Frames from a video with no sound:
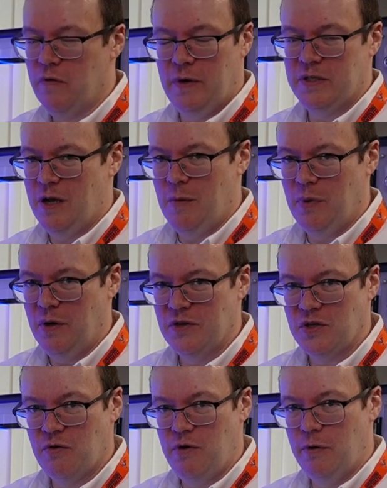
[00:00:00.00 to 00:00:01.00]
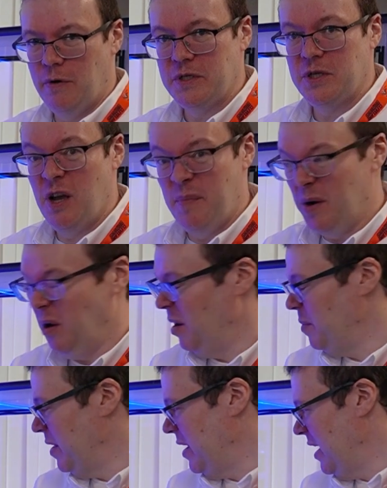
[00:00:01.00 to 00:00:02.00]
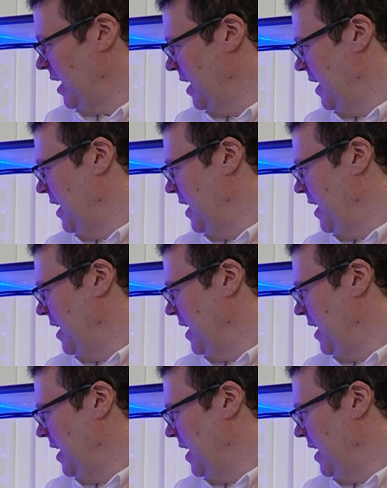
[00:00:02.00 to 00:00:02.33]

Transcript: for example, a screw or a terminal up there.